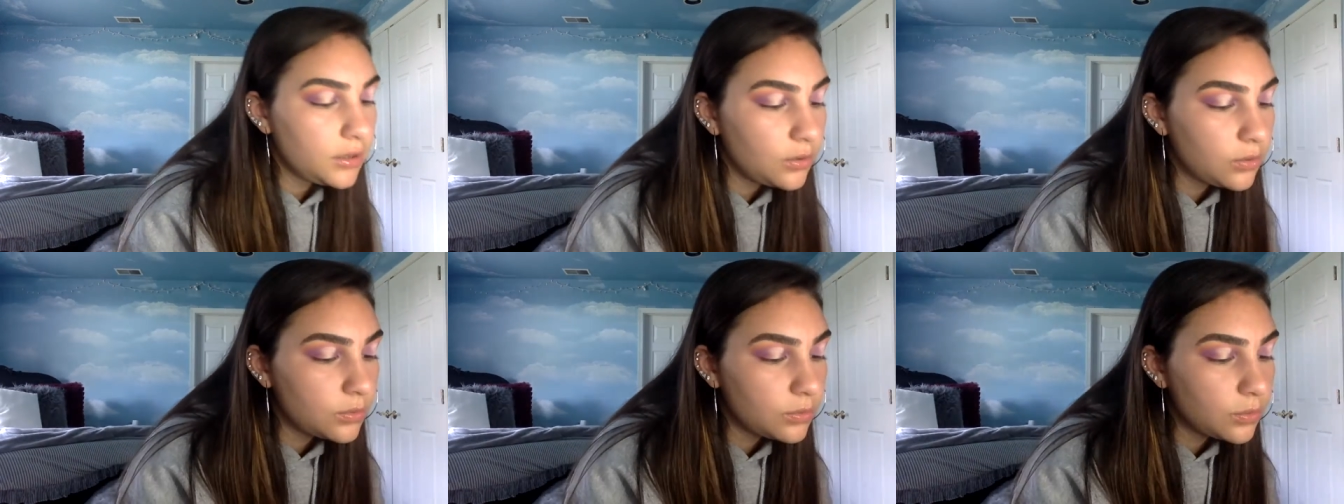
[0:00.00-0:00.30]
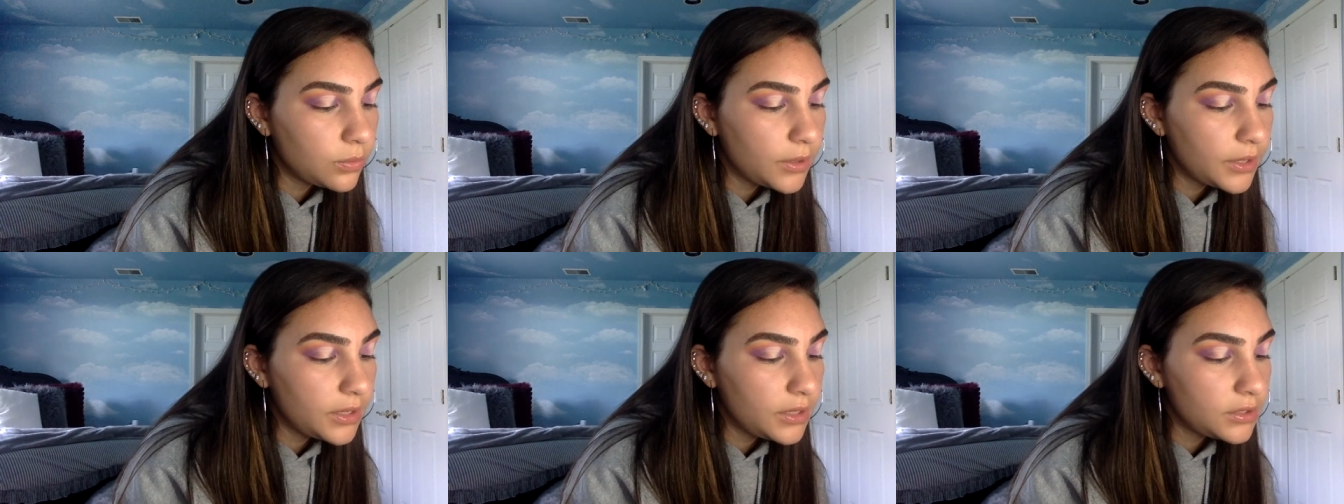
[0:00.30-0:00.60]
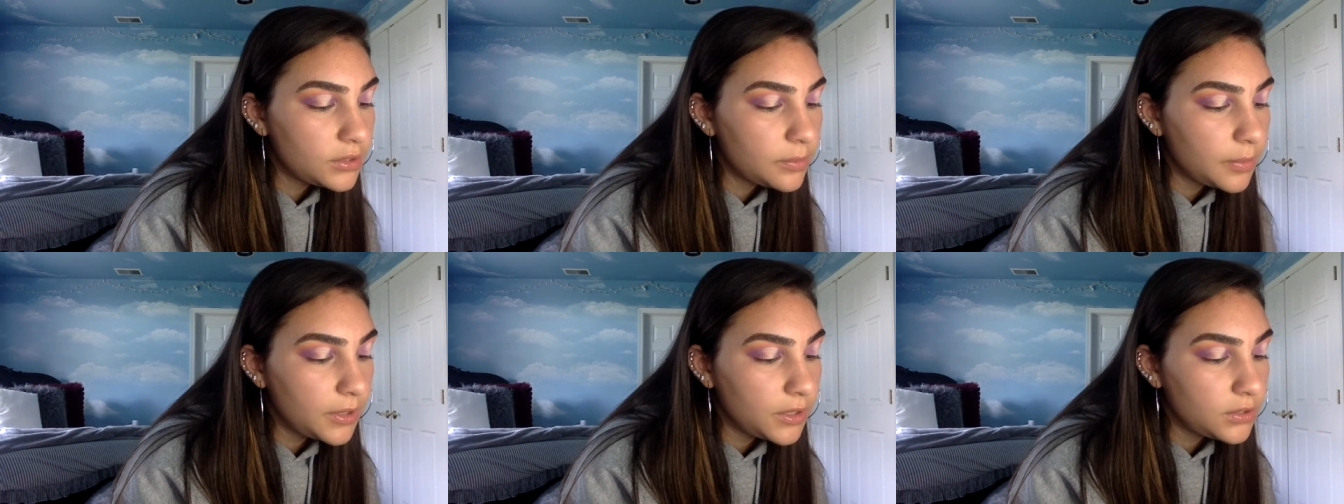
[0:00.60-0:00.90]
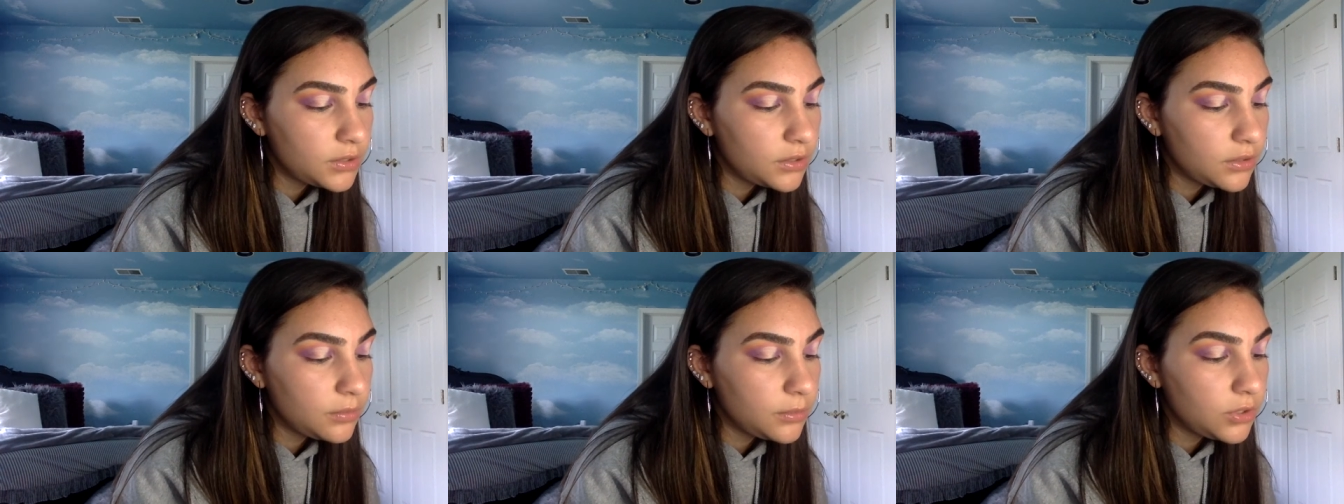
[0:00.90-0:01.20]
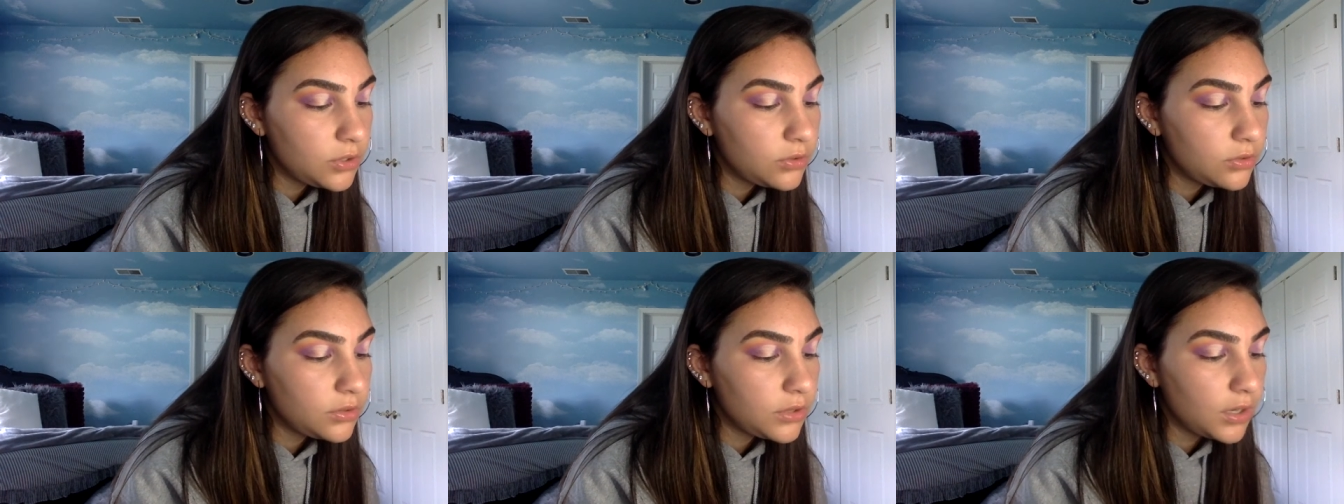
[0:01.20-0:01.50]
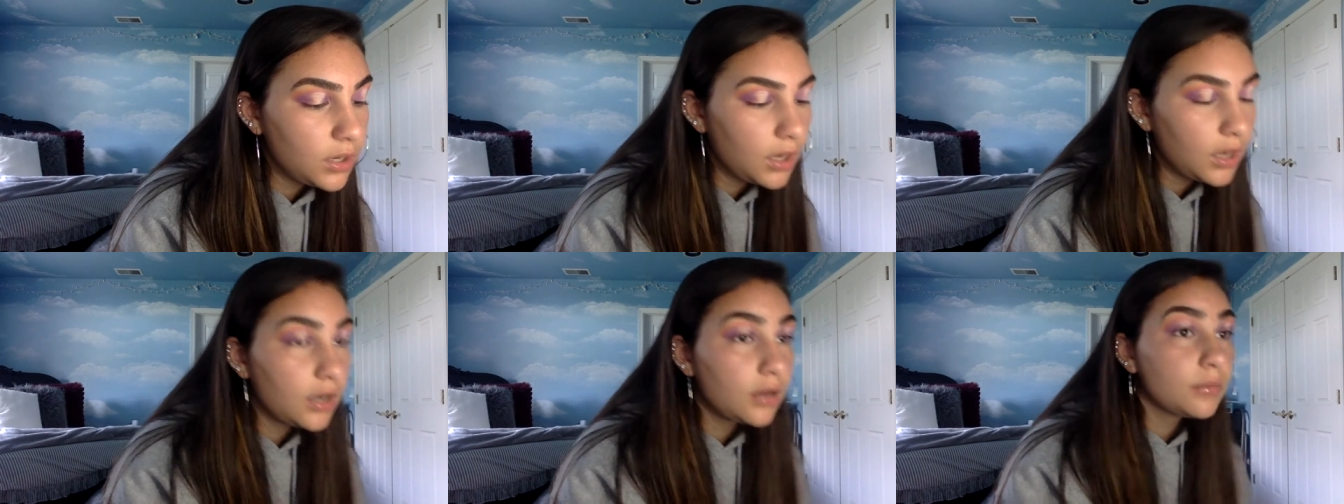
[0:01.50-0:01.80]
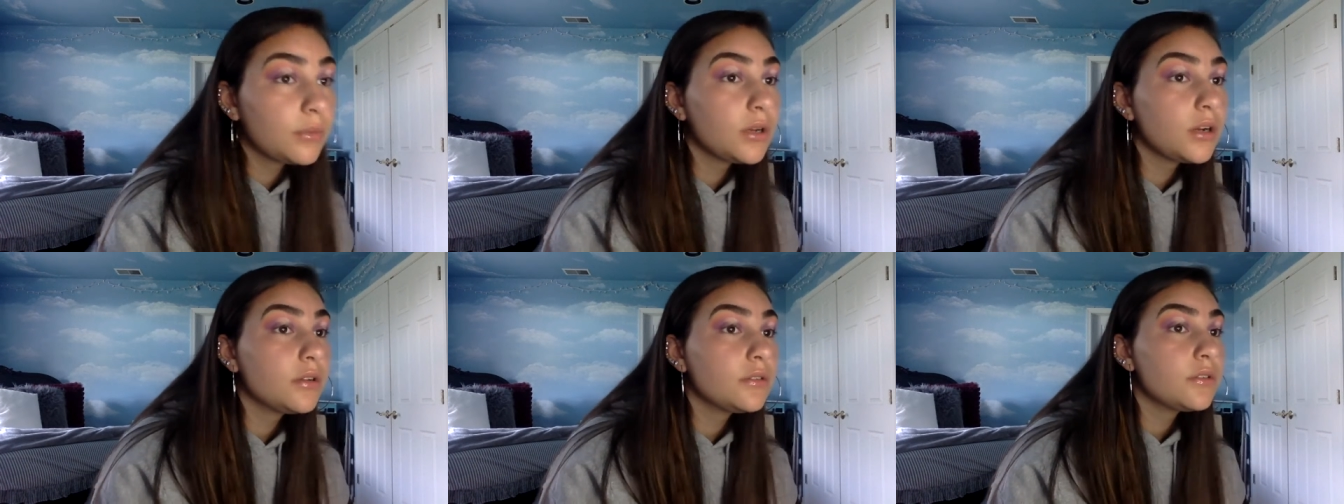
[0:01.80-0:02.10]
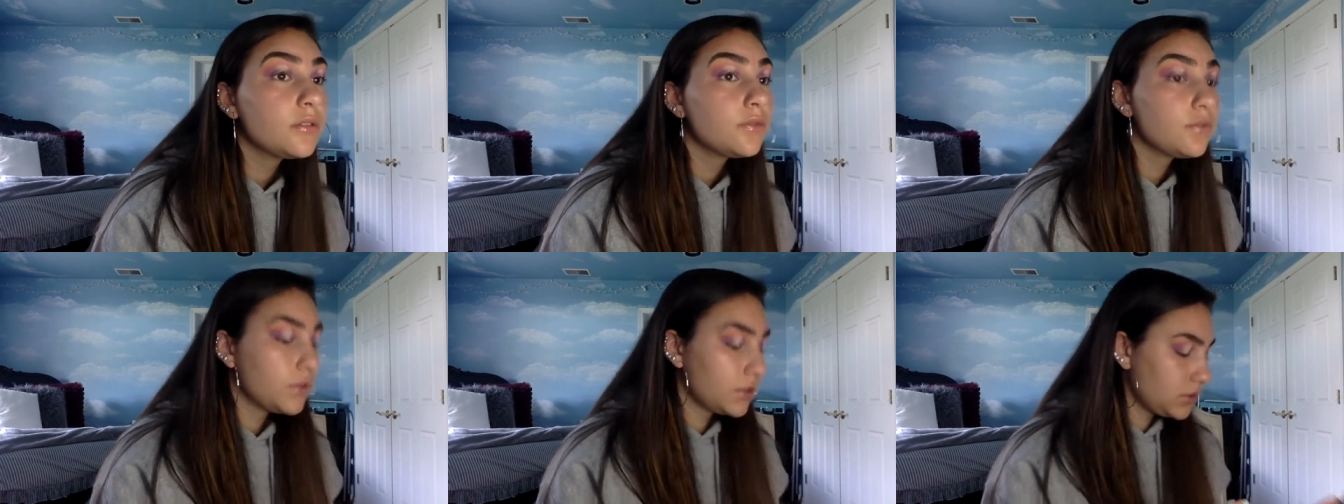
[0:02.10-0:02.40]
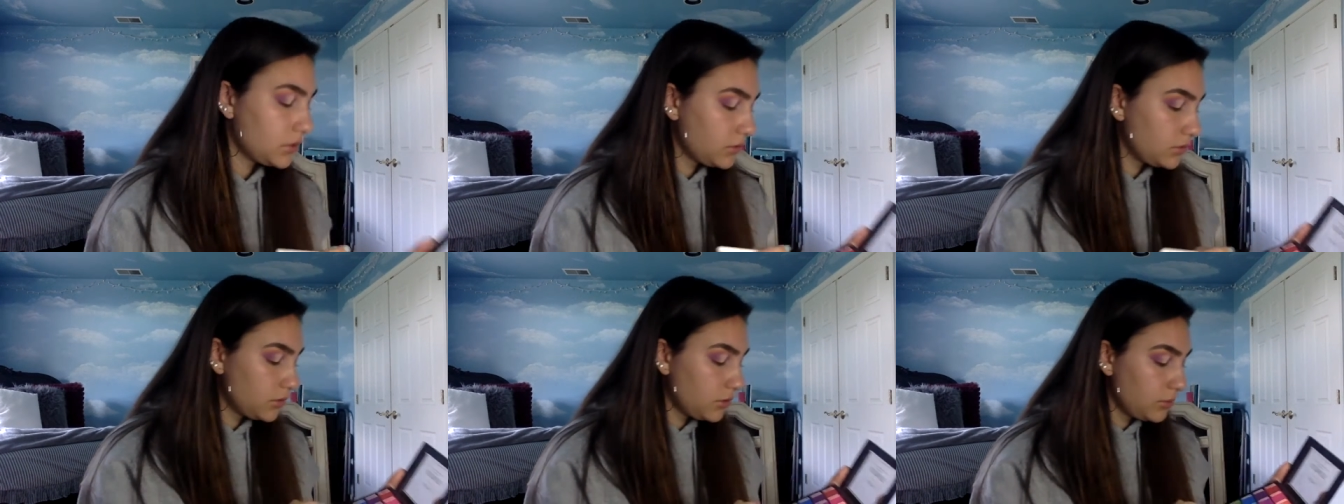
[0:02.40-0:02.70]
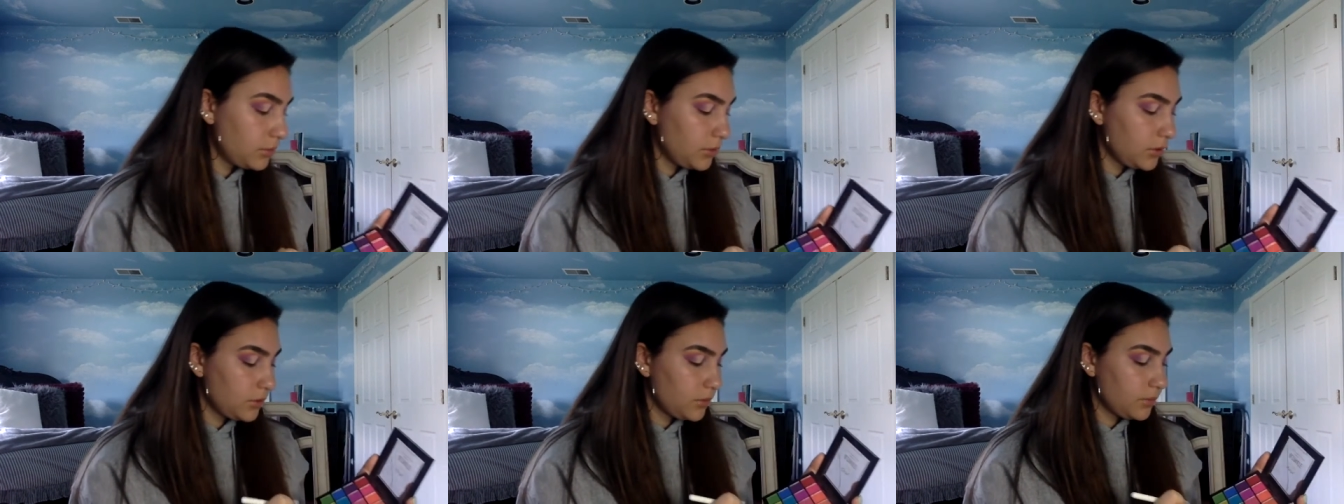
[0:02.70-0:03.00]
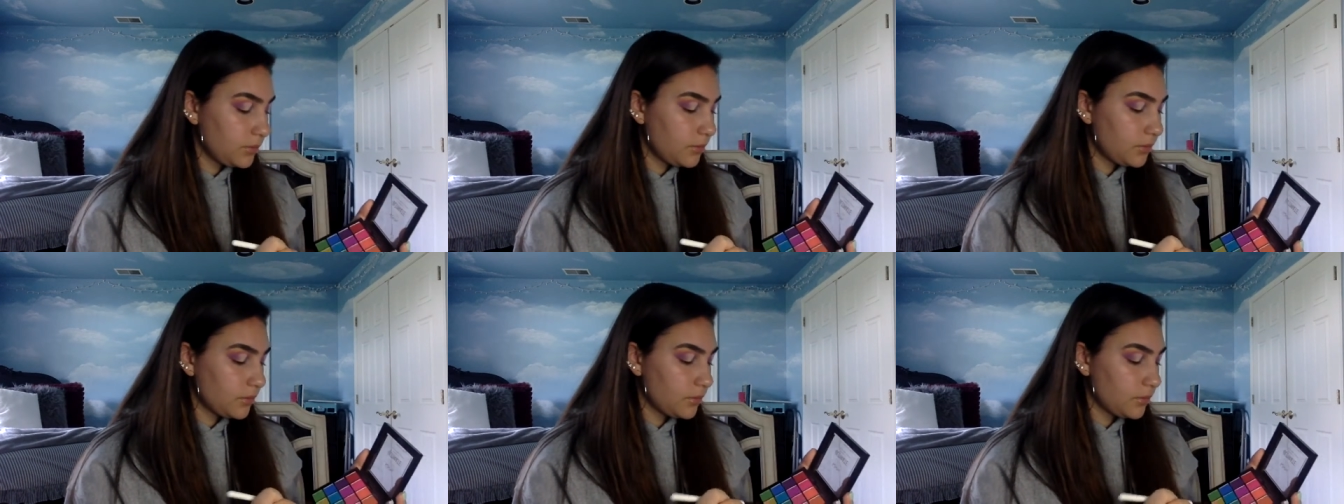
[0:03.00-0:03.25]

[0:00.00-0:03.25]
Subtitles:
a white space in the middle that I'm gonna have to fix a little bit